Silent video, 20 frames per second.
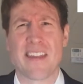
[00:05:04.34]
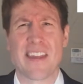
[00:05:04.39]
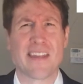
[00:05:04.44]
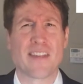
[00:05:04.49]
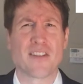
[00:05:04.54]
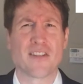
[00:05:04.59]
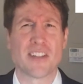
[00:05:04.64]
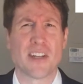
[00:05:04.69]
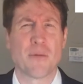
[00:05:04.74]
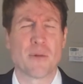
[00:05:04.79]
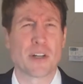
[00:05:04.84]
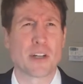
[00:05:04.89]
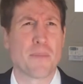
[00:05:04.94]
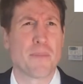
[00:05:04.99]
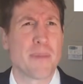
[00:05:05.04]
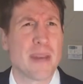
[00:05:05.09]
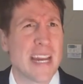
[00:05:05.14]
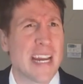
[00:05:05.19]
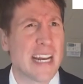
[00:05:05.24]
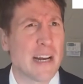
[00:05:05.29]
think there's anyone
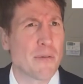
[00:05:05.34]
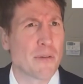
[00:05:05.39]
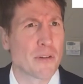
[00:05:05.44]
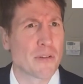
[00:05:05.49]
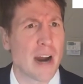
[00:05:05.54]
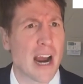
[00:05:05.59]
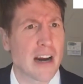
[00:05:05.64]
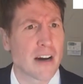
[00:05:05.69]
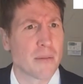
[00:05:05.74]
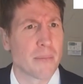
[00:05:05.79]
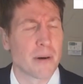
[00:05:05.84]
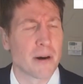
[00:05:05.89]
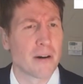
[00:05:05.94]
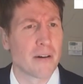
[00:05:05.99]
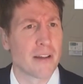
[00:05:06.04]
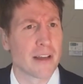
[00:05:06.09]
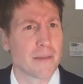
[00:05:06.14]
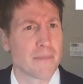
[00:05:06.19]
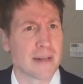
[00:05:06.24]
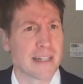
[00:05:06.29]
competing with Cracker Barrel
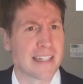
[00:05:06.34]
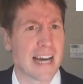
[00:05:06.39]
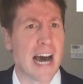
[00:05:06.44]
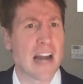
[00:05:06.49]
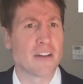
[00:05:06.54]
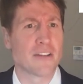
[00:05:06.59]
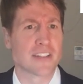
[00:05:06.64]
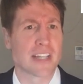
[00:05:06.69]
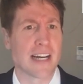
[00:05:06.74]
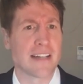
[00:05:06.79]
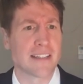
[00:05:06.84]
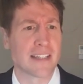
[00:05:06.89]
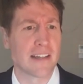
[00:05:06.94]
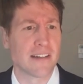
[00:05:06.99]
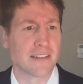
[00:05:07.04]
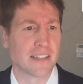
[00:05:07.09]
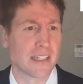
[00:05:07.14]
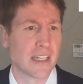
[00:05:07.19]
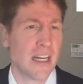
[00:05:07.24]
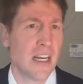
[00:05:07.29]
like McDonald's got
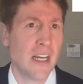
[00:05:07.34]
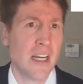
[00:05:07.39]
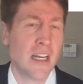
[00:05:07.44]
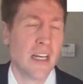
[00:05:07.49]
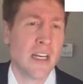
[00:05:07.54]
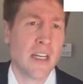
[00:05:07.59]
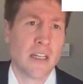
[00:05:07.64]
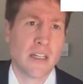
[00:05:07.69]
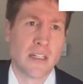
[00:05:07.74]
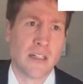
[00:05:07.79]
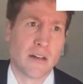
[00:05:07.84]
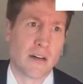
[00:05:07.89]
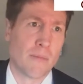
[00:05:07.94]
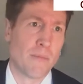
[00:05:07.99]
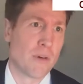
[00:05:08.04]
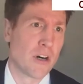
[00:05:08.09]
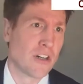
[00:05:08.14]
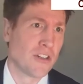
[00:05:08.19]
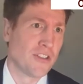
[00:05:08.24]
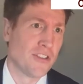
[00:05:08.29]
together. you know, our
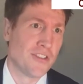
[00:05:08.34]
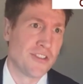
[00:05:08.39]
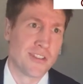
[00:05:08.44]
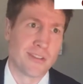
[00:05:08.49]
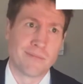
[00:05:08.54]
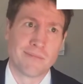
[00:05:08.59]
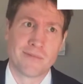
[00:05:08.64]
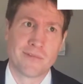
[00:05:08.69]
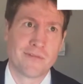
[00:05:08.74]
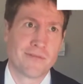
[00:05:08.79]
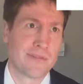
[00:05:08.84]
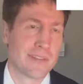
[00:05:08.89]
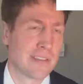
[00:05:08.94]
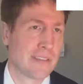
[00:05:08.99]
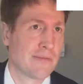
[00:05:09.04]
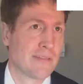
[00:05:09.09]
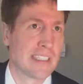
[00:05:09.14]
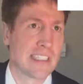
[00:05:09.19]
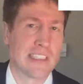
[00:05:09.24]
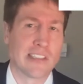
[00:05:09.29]
margins are
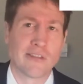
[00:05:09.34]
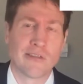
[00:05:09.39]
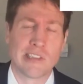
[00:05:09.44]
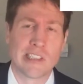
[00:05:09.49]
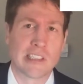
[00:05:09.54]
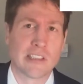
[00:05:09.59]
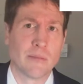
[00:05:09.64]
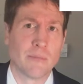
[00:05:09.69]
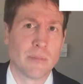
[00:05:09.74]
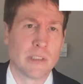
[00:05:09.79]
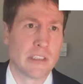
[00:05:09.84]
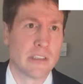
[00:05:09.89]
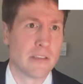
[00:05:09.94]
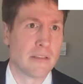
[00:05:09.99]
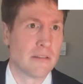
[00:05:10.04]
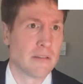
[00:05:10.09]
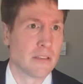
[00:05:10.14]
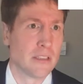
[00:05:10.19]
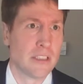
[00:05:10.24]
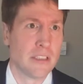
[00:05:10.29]
fucking Cracker
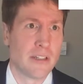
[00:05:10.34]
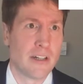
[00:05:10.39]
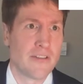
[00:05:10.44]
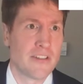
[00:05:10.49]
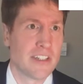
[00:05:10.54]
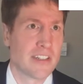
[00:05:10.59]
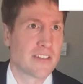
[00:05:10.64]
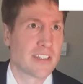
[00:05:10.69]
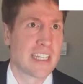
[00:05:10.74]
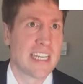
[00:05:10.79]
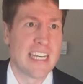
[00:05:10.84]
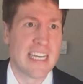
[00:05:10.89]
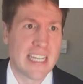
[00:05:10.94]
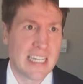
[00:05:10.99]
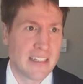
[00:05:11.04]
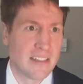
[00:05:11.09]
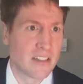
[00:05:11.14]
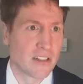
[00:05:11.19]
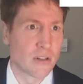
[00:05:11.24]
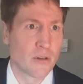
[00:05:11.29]
Barrel. You know, all these
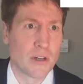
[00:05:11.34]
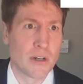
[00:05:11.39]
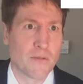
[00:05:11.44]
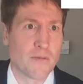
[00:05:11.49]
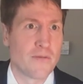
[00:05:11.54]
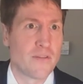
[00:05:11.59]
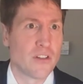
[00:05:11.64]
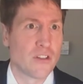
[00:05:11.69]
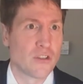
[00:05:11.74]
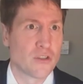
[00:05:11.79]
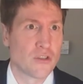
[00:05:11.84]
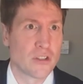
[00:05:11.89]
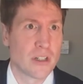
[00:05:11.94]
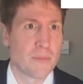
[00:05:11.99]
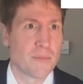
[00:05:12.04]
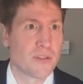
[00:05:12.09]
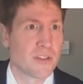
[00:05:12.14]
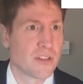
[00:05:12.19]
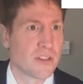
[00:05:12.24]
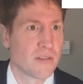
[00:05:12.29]
kids are going on field
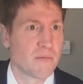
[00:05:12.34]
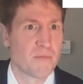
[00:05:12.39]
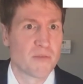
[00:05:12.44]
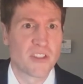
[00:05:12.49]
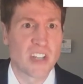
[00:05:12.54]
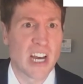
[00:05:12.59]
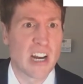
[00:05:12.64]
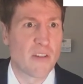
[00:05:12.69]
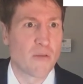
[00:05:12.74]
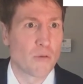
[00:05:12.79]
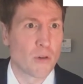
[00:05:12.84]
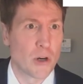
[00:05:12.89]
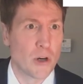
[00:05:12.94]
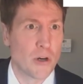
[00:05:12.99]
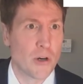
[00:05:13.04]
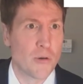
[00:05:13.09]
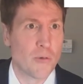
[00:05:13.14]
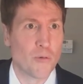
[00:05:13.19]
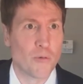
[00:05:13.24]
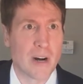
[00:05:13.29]
trips, side of
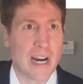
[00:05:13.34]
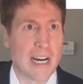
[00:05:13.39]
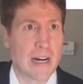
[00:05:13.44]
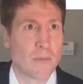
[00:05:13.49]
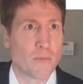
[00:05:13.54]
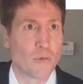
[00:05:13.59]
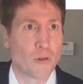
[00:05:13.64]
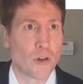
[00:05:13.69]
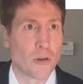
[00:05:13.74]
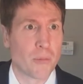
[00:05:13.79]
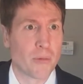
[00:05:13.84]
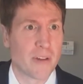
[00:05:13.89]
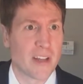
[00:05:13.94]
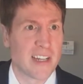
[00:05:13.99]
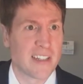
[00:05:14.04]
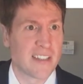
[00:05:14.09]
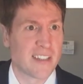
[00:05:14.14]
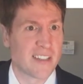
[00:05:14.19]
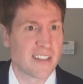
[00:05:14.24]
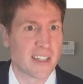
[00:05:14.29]
road, in random rural
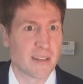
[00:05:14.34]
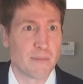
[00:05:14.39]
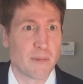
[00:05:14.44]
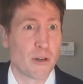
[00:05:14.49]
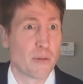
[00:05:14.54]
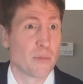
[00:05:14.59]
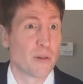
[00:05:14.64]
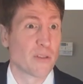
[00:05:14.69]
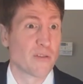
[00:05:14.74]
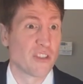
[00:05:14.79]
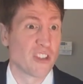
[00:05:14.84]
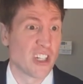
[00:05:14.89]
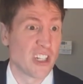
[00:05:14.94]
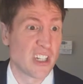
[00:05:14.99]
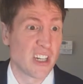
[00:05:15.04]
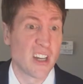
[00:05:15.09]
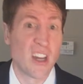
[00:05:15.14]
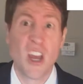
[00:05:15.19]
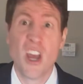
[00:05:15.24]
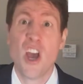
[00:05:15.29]
places like Middleburg,
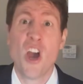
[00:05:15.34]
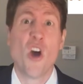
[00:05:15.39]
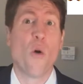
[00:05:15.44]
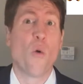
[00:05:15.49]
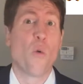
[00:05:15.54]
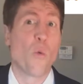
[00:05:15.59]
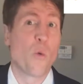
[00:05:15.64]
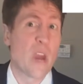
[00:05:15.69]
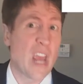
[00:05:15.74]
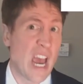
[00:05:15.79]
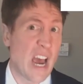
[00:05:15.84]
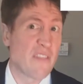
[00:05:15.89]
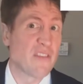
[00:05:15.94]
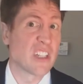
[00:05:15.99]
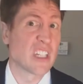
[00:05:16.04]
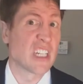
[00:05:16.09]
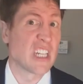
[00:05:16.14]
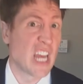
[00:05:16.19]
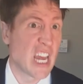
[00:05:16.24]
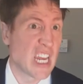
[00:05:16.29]
Virginia. We have to
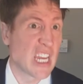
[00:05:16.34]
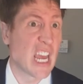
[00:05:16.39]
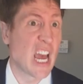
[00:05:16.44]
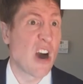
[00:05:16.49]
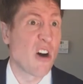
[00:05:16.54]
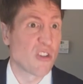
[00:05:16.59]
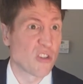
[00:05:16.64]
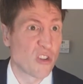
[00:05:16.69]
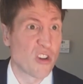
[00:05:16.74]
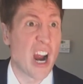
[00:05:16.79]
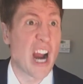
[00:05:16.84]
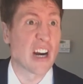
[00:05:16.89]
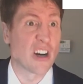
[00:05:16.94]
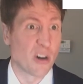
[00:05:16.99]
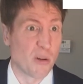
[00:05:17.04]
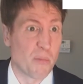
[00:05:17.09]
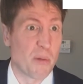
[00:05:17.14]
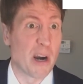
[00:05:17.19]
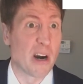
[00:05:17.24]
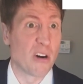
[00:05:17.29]
cake out
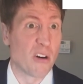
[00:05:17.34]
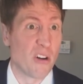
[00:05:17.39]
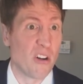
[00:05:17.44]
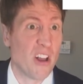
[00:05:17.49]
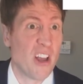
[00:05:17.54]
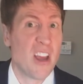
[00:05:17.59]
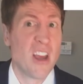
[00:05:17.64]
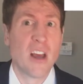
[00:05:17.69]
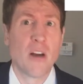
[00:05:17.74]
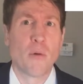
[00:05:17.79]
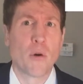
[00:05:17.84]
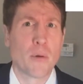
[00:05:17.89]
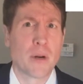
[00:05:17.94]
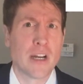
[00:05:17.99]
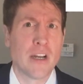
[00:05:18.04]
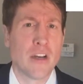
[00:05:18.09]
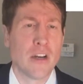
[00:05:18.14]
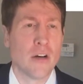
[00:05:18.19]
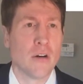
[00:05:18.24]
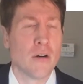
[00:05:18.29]
Cracker Barrel. What are we
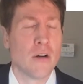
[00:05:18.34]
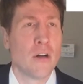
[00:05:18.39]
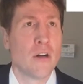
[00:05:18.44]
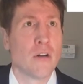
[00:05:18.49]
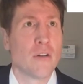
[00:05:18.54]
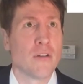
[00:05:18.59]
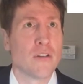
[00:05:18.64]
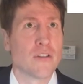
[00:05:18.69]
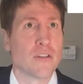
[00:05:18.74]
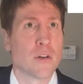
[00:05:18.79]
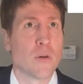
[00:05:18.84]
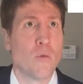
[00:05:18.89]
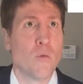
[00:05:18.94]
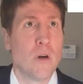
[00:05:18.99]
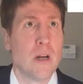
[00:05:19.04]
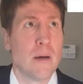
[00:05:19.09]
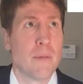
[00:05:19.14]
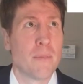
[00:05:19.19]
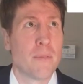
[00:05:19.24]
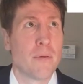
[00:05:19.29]
gonna do? There's a
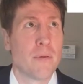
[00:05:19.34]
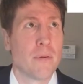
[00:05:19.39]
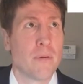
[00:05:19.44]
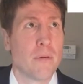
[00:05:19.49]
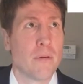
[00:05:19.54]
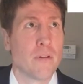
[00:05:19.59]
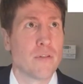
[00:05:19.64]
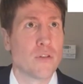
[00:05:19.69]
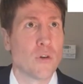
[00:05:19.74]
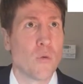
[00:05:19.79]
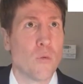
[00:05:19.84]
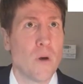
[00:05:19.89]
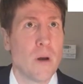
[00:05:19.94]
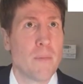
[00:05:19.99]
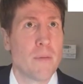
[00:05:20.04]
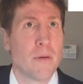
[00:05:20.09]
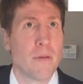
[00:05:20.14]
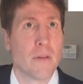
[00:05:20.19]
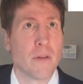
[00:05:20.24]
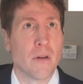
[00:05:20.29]
whip. There's a whip
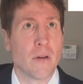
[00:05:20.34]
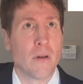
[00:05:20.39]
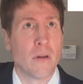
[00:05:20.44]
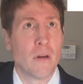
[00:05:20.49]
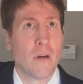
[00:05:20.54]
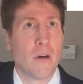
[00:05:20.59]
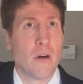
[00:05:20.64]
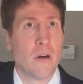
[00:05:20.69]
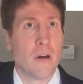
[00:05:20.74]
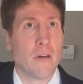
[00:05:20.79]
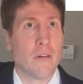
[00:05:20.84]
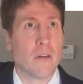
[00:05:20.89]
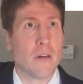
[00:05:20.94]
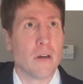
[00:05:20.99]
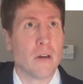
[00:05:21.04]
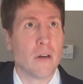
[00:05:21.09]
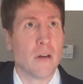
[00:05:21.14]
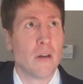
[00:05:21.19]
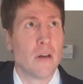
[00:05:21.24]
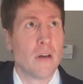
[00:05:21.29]
in the in
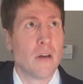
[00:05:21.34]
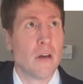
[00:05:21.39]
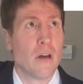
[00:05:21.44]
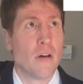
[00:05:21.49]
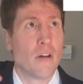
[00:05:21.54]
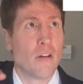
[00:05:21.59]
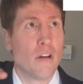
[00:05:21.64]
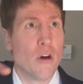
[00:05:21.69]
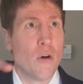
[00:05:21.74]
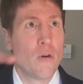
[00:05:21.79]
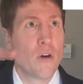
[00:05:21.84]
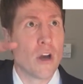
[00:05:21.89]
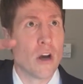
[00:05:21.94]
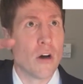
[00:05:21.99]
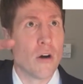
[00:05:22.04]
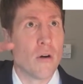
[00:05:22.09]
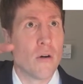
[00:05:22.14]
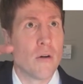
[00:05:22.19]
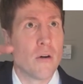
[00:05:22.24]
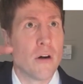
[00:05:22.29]
the
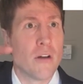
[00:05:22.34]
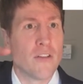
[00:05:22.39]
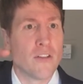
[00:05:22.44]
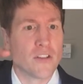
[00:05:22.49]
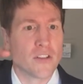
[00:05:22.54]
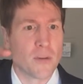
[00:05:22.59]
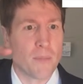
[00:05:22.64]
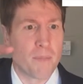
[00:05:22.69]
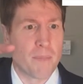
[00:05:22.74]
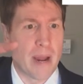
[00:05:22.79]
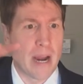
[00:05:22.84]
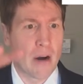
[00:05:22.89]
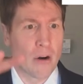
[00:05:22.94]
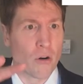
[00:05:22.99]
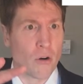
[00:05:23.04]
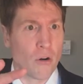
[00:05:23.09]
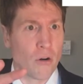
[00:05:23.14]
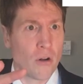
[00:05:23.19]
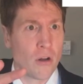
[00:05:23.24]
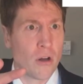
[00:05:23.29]
logo, and there's a
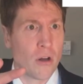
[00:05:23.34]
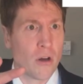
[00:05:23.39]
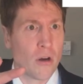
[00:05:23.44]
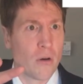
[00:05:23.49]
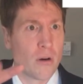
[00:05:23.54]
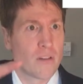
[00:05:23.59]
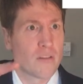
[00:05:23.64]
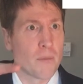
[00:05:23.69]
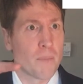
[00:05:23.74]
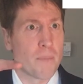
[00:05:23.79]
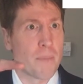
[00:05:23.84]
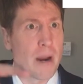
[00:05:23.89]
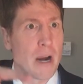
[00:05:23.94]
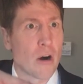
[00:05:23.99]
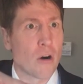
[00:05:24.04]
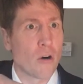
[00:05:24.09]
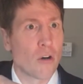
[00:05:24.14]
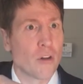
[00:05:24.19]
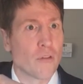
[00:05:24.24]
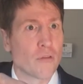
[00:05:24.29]
barrel. It's a
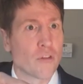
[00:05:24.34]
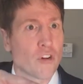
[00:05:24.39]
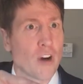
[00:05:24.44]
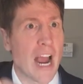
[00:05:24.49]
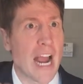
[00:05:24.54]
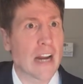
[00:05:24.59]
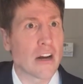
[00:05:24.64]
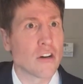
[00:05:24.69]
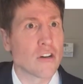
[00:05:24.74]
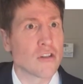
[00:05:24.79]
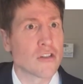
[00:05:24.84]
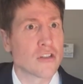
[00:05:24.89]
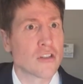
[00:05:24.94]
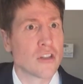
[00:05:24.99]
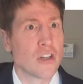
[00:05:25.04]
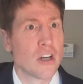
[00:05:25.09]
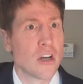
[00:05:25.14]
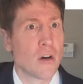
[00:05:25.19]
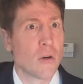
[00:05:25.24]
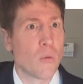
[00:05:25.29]
barrel of
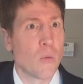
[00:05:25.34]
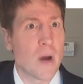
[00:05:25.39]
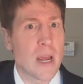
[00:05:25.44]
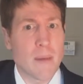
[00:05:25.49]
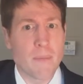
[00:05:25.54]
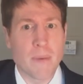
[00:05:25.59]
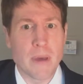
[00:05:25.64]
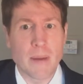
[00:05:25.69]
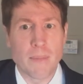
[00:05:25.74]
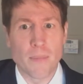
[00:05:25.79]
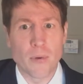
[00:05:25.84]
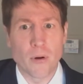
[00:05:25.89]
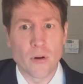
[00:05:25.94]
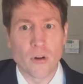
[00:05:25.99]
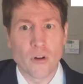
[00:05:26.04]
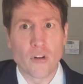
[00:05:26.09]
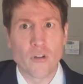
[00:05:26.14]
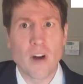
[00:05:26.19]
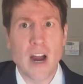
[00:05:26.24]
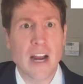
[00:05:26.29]
crackers. White people,
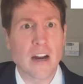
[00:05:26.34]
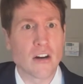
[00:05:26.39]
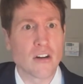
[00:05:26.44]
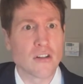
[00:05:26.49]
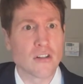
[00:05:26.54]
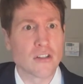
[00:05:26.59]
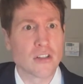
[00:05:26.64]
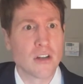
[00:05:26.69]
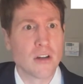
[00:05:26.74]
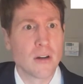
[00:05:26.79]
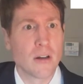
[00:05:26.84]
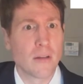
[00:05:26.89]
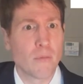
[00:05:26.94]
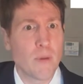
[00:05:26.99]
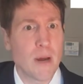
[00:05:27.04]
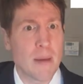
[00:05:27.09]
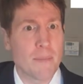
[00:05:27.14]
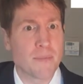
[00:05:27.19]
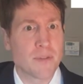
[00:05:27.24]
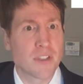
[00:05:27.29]
crackers,
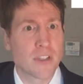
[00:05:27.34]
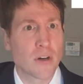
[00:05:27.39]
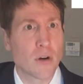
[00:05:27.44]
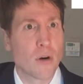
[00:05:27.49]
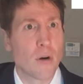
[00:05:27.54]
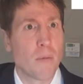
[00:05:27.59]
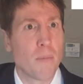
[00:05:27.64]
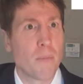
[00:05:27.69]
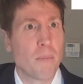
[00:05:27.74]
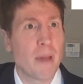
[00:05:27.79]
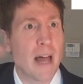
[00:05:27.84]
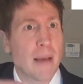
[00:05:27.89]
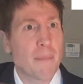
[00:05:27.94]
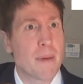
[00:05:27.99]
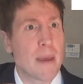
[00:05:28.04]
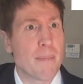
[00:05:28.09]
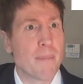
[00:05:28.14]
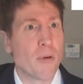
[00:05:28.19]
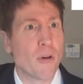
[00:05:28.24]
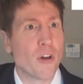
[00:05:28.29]
whips, black
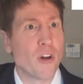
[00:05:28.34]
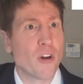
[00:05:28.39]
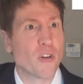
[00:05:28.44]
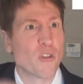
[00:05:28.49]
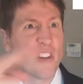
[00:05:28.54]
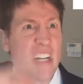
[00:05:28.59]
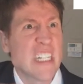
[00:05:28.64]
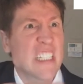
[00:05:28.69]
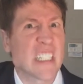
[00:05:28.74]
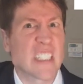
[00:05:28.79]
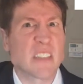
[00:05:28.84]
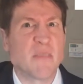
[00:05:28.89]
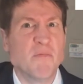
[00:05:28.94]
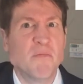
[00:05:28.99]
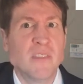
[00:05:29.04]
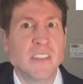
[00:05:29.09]
people, racism.